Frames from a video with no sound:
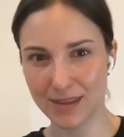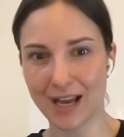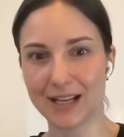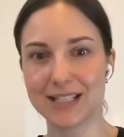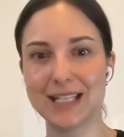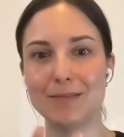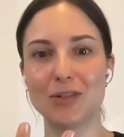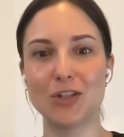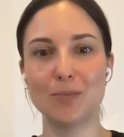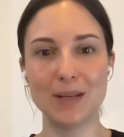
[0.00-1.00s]
That
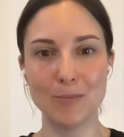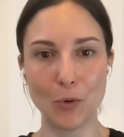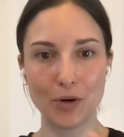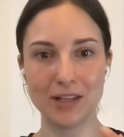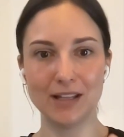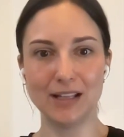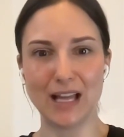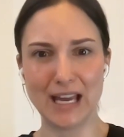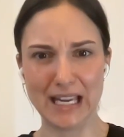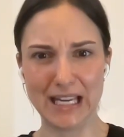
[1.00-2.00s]
seems to be more the
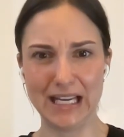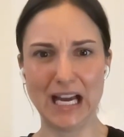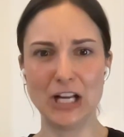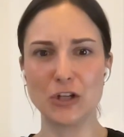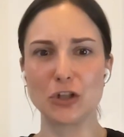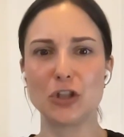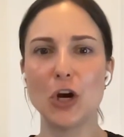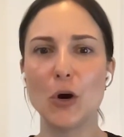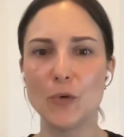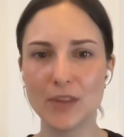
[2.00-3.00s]
like
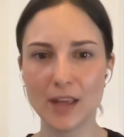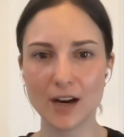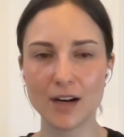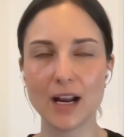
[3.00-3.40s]
undertone there.